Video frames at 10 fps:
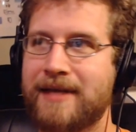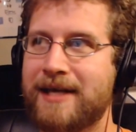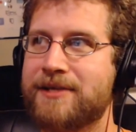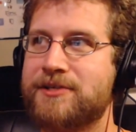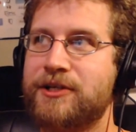
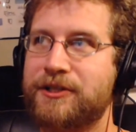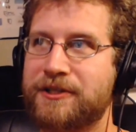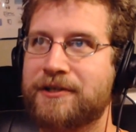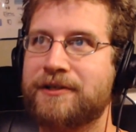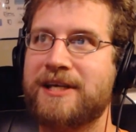It is
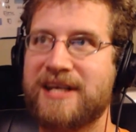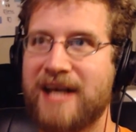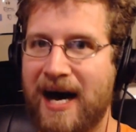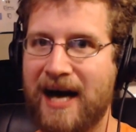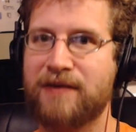clearly
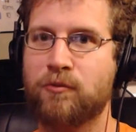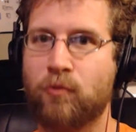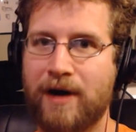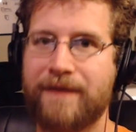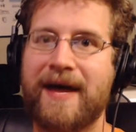not
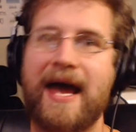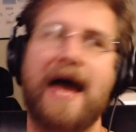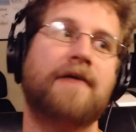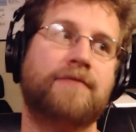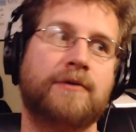one that
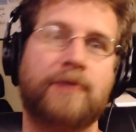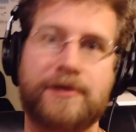everyone's